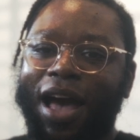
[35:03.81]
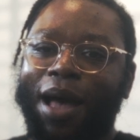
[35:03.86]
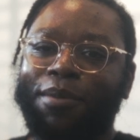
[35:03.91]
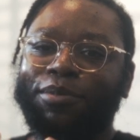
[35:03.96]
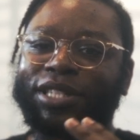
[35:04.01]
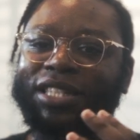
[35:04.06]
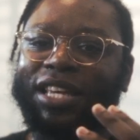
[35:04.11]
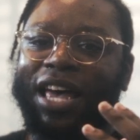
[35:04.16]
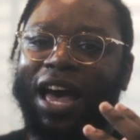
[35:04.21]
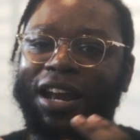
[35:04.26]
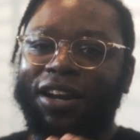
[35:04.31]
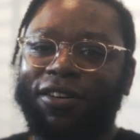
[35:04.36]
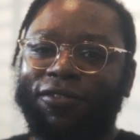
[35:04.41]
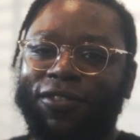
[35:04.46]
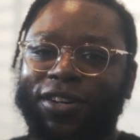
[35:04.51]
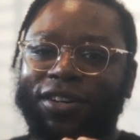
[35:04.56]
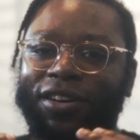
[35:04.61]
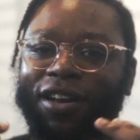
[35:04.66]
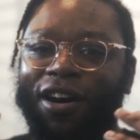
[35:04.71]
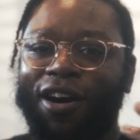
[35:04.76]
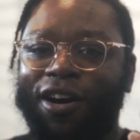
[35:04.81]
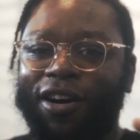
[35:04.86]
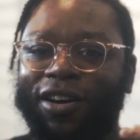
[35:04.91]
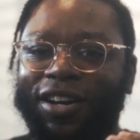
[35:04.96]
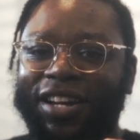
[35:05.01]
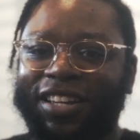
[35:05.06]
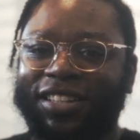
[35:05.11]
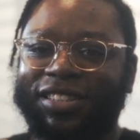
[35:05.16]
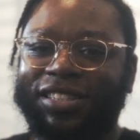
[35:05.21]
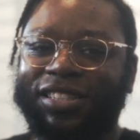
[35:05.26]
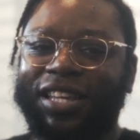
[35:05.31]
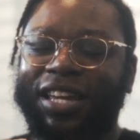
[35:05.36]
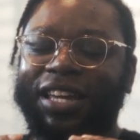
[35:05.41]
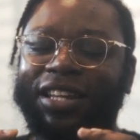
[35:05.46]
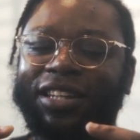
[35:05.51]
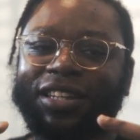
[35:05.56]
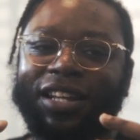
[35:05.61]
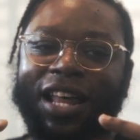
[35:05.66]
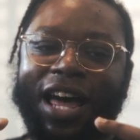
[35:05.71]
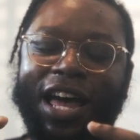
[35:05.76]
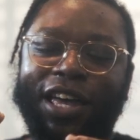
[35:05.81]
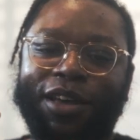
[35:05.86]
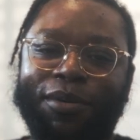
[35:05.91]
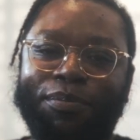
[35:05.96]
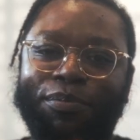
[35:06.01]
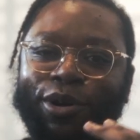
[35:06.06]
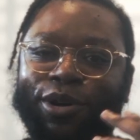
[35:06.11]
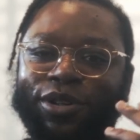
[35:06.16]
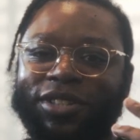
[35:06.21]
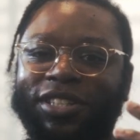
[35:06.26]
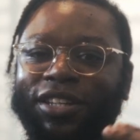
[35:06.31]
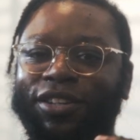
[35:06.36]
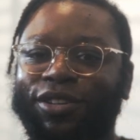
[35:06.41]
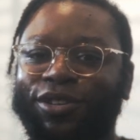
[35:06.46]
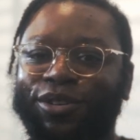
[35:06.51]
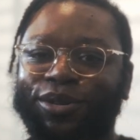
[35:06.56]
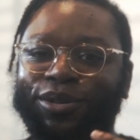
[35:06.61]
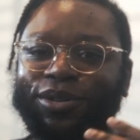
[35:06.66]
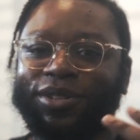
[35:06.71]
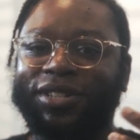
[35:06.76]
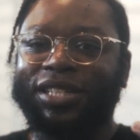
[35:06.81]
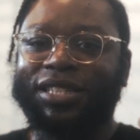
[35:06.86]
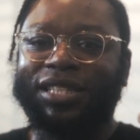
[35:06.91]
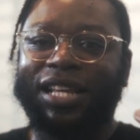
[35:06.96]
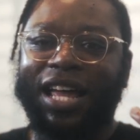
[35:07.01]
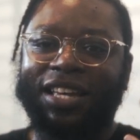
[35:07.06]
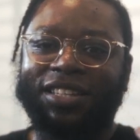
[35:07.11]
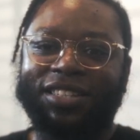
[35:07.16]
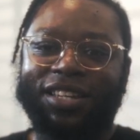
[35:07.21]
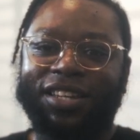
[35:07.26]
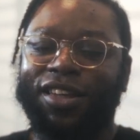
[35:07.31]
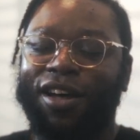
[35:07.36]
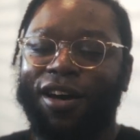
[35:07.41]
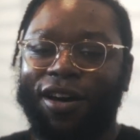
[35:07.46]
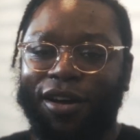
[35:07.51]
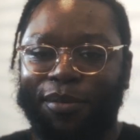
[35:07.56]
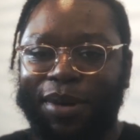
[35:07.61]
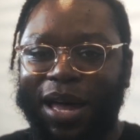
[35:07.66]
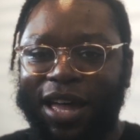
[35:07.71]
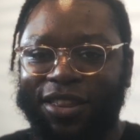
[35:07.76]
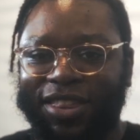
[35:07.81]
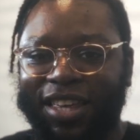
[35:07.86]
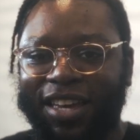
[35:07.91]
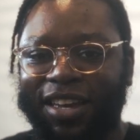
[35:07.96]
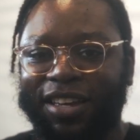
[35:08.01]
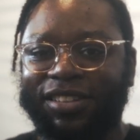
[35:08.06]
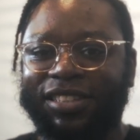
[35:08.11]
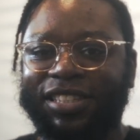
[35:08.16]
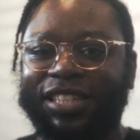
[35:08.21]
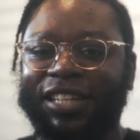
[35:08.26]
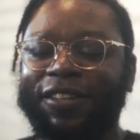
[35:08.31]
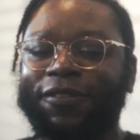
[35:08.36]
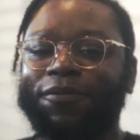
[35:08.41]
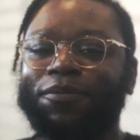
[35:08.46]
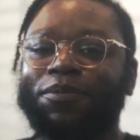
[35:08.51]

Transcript: I'm just kind of an artist and like person who just likes to talk about things.